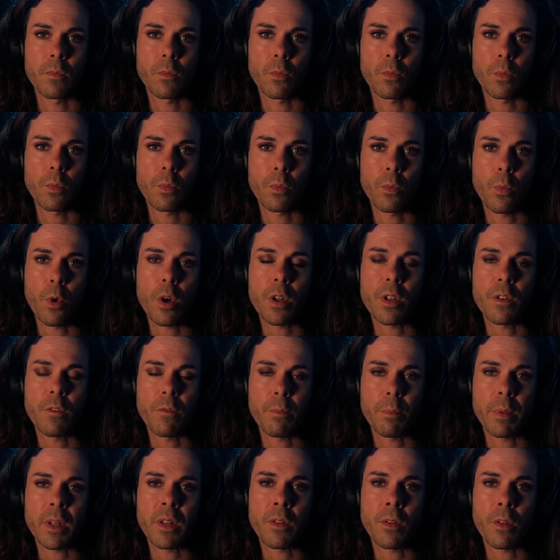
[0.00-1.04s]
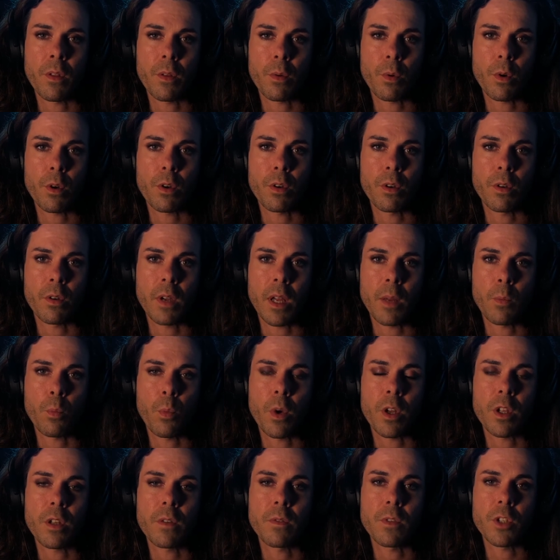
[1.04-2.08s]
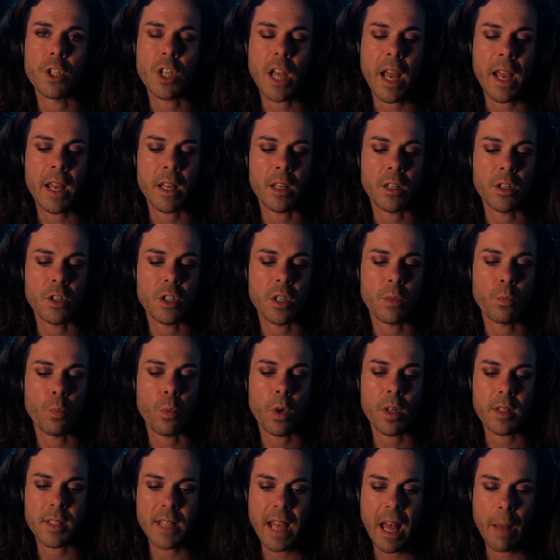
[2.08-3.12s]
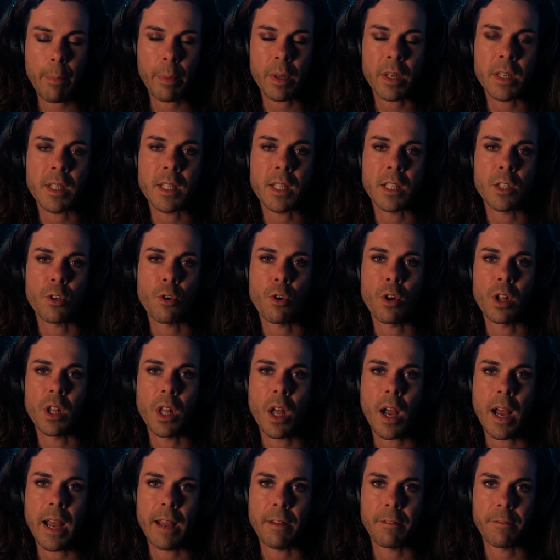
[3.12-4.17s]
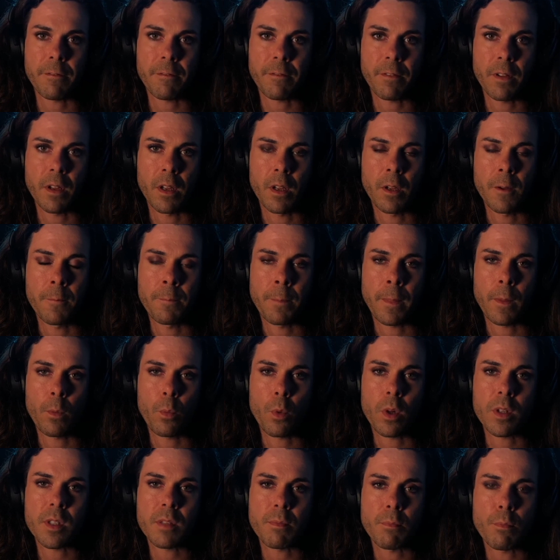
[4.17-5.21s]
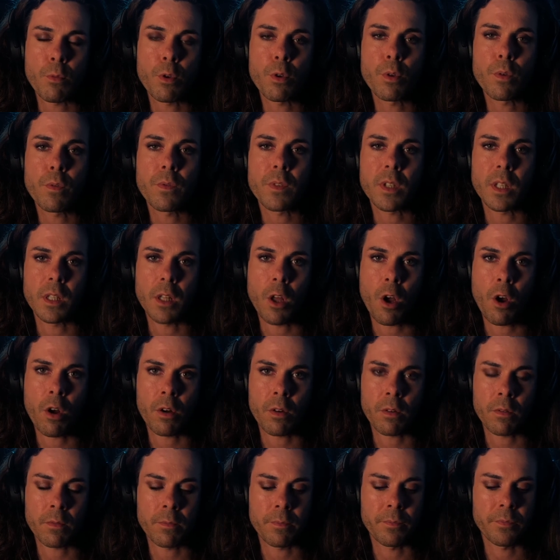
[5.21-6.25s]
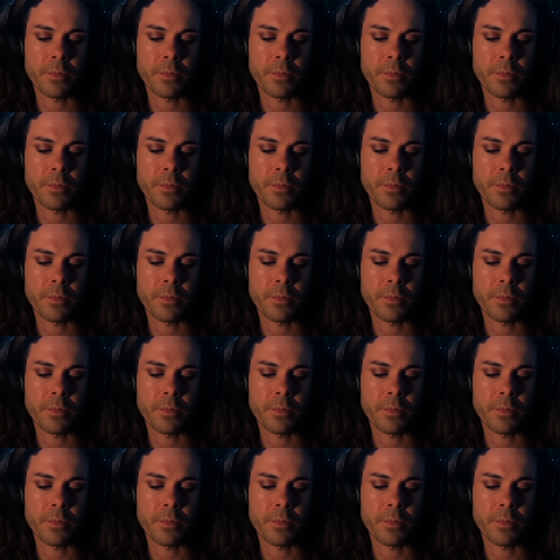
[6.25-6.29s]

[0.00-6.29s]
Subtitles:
what you've been through and what you've changed and what's happened in your life, what's moved along.